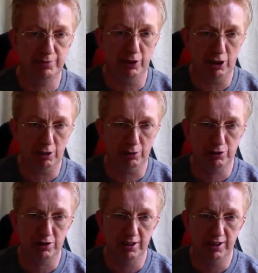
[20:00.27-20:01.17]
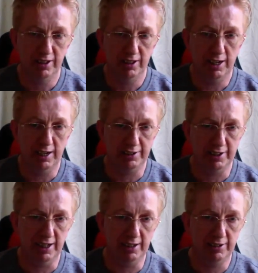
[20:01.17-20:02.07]
falls and
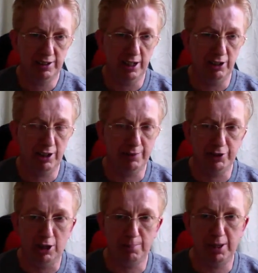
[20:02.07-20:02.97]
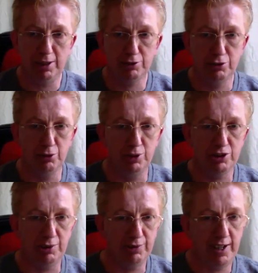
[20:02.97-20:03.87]
a lot of dumping. So it's
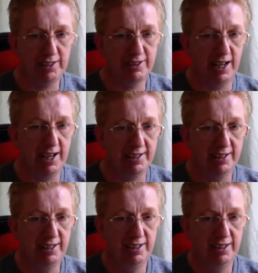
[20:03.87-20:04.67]
to fix that.